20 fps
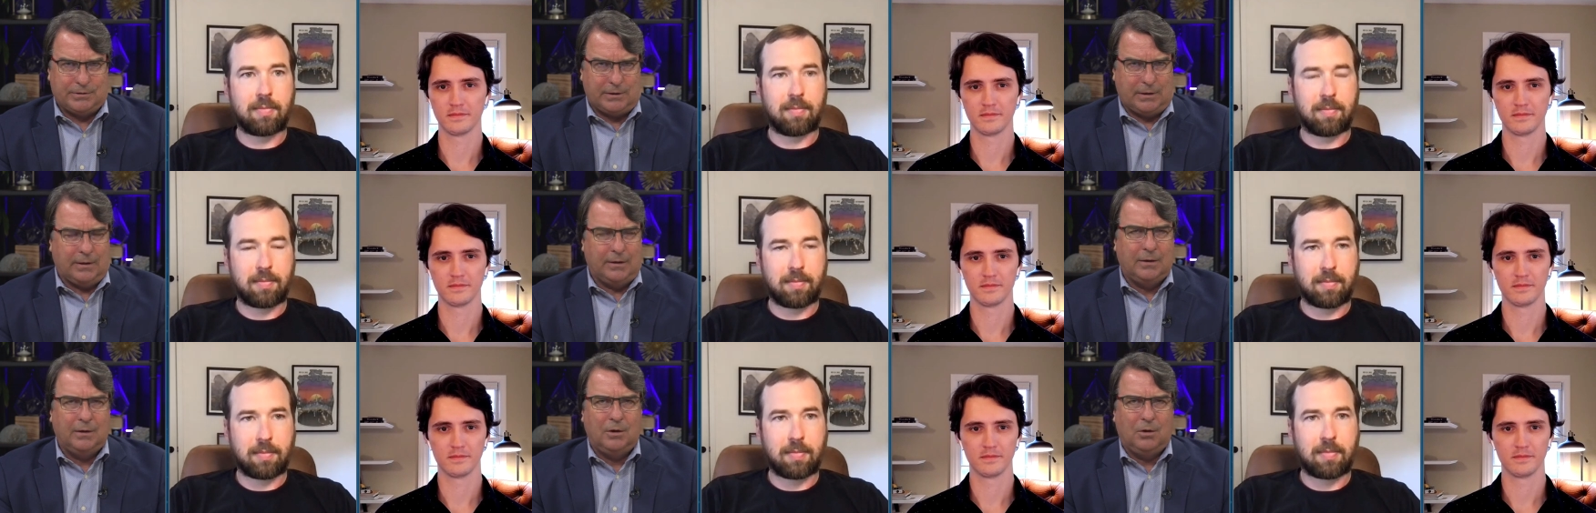Speaker 1: uh,
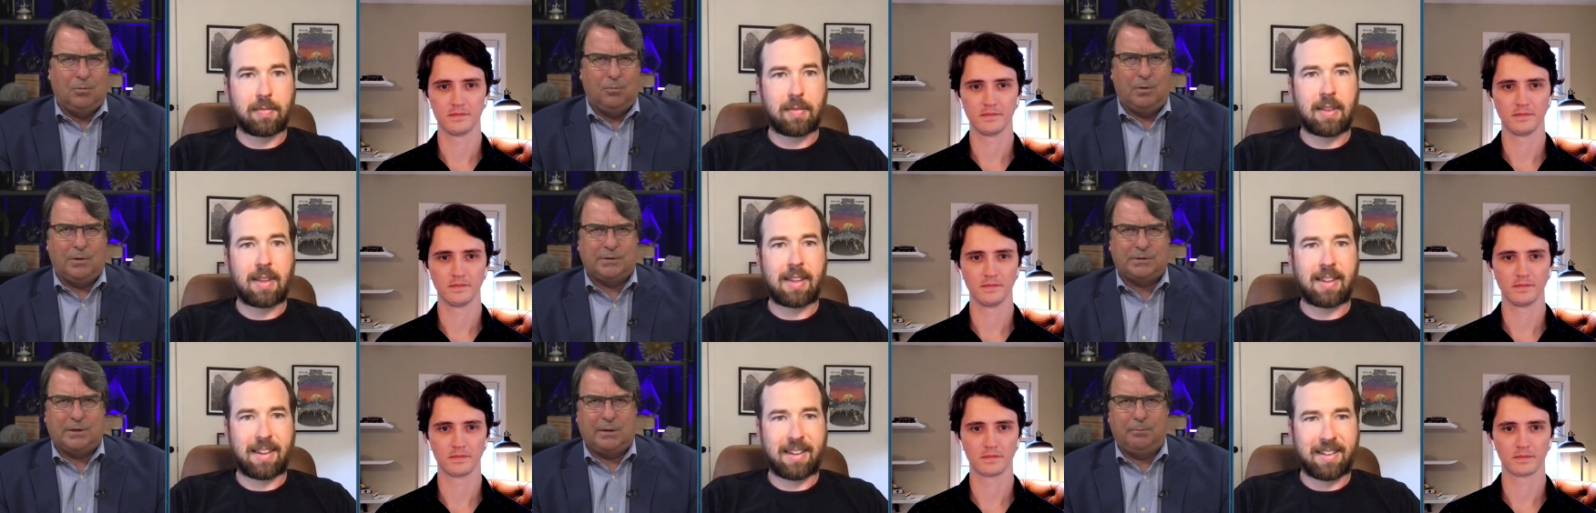
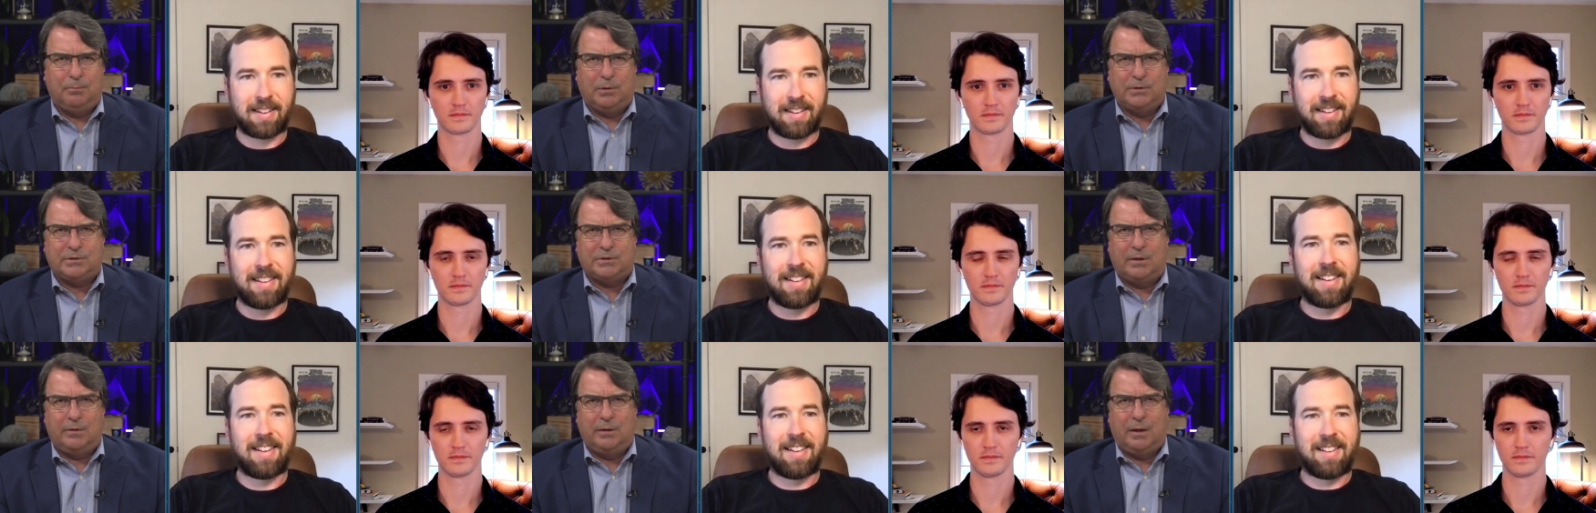what's, the, what's
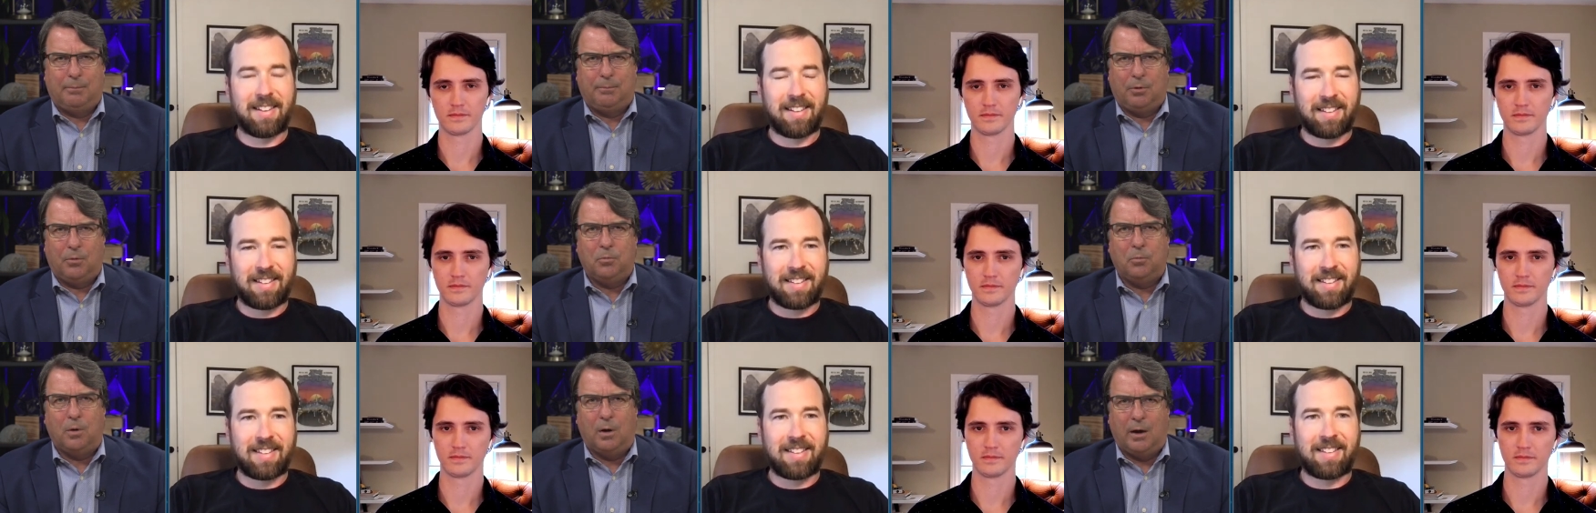the number
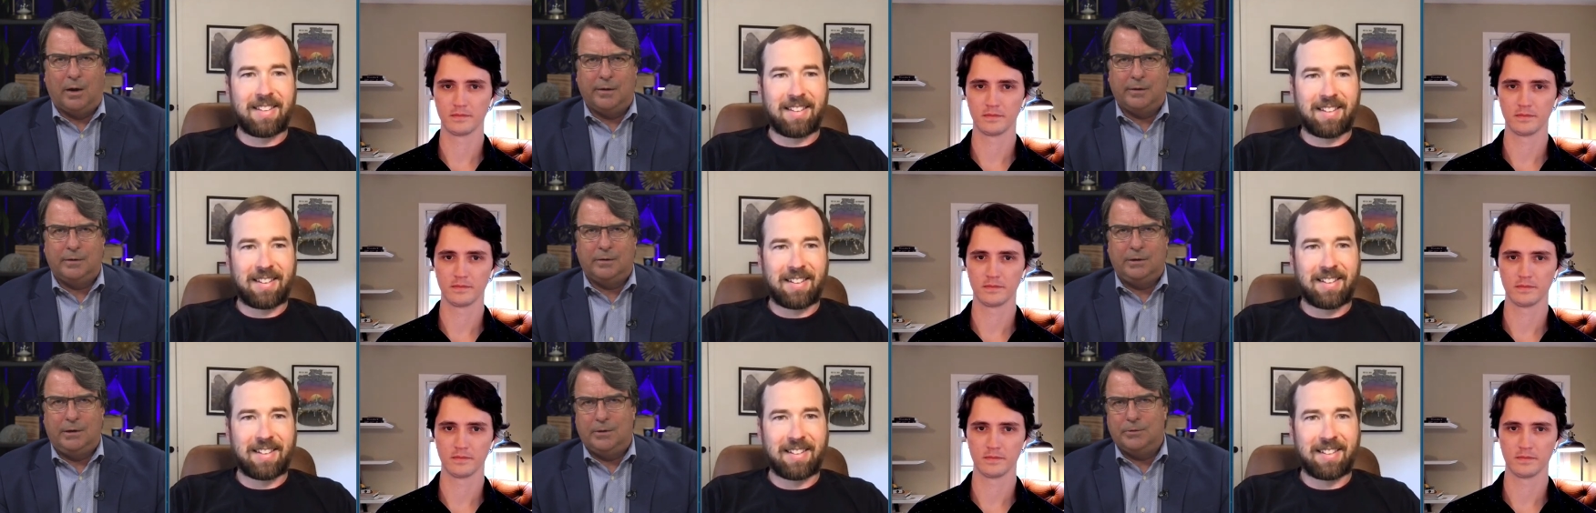
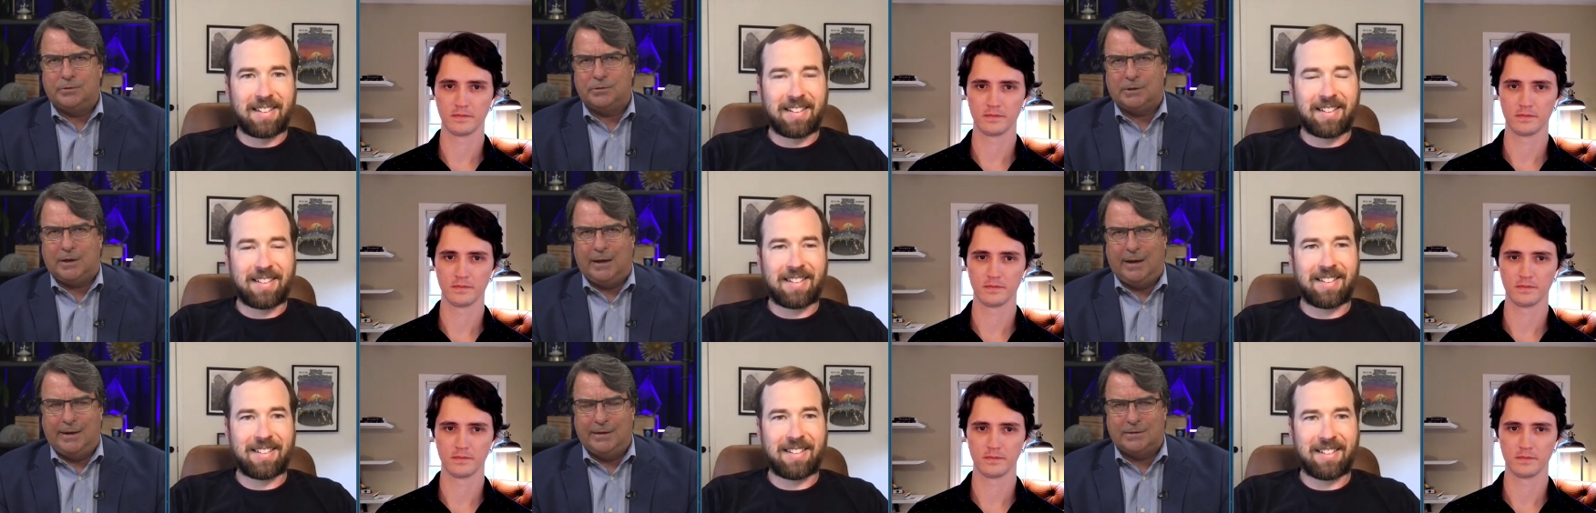one use
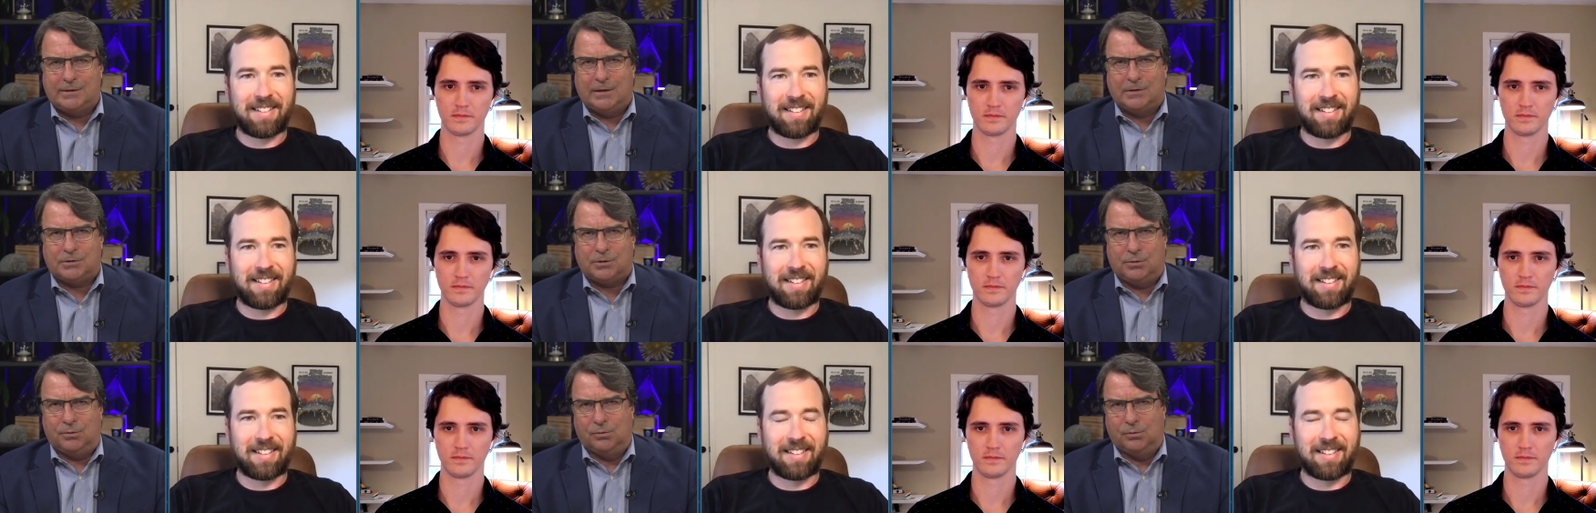case that's
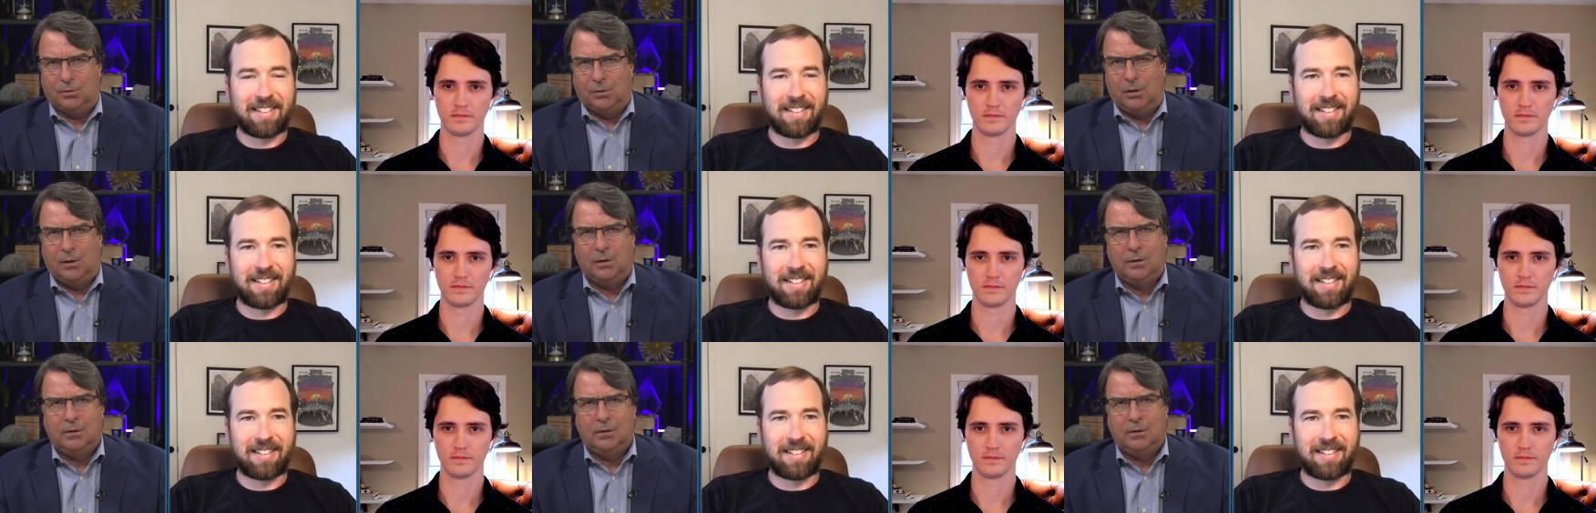cool